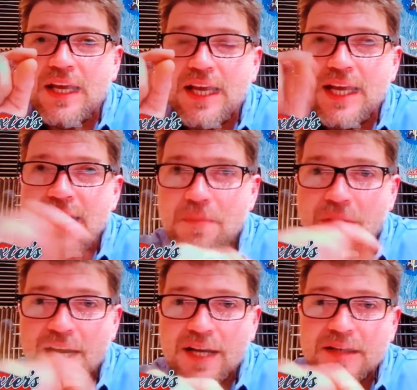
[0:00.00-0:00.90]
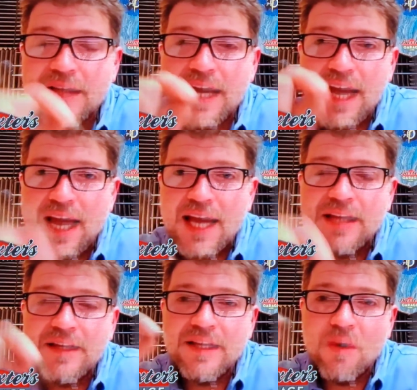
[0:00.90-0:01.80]
Any bike that
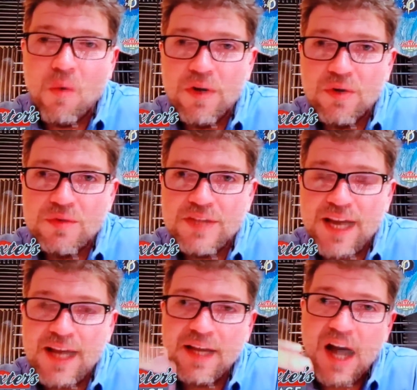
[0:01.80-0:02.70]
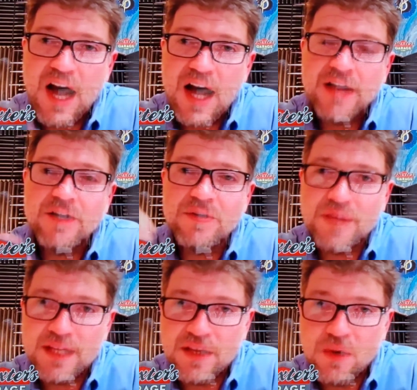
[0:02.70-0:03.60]
had the oil tank higher
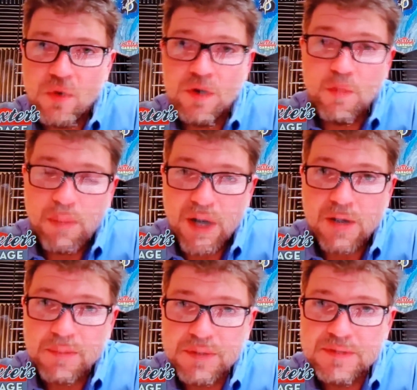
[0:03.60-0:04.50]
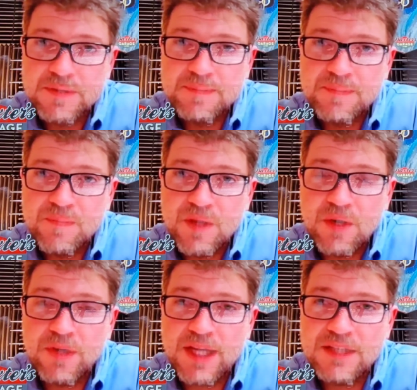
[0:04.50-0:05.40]
than the oil pump.
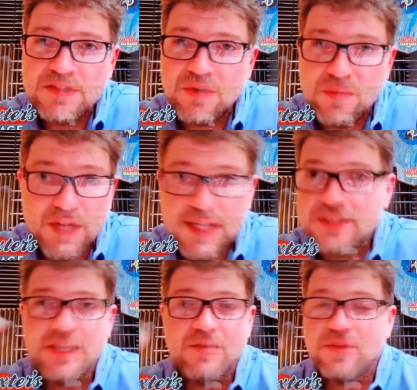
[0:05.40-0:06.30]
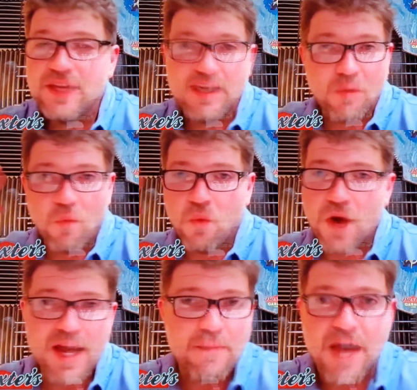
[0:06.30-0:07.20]
Okay, so like I said, think
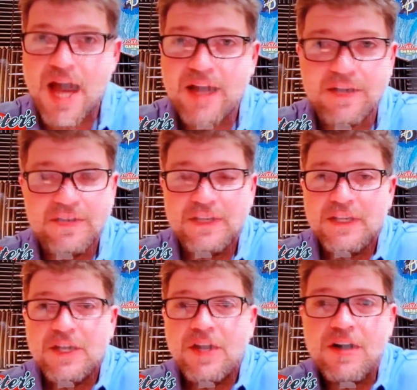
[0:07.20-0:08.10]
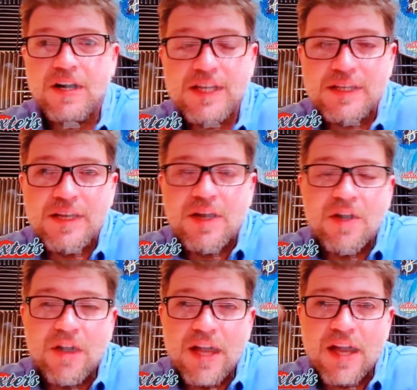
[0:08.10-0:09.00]
way back. All right,
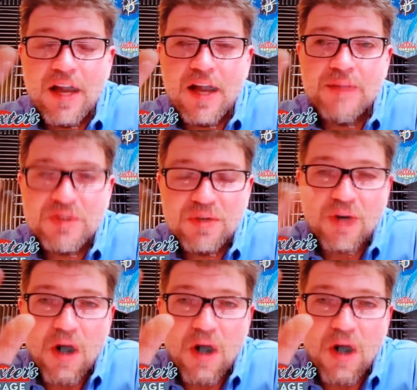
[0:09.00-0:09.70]
I'm sure